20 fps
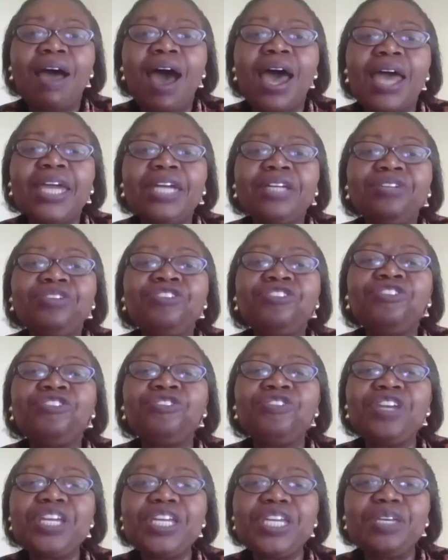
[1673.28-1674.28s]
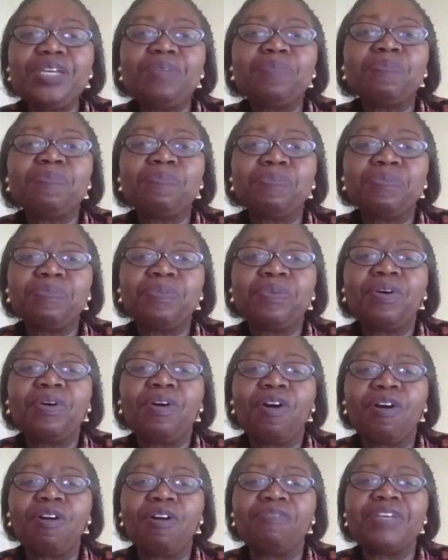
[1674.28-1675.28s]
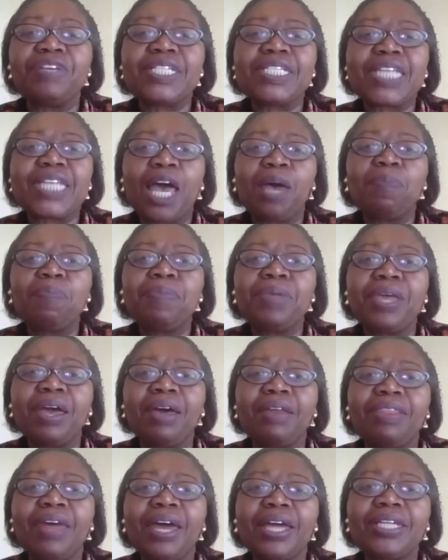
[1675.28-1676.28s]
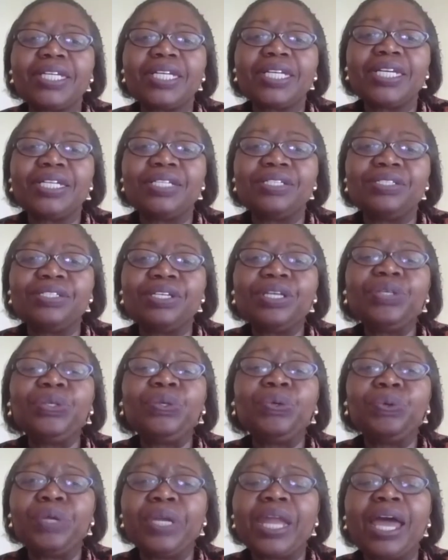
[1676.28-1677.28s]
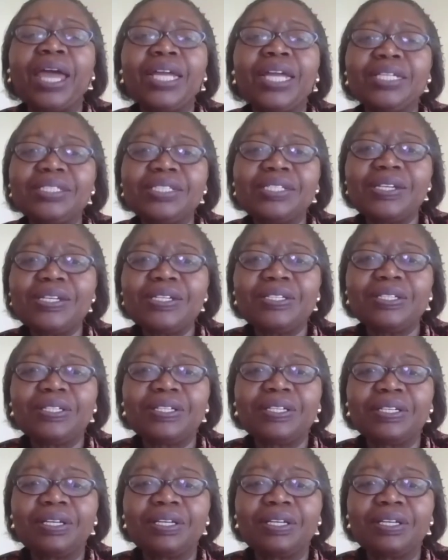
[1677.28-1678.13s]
I dream of a Zambia that is united,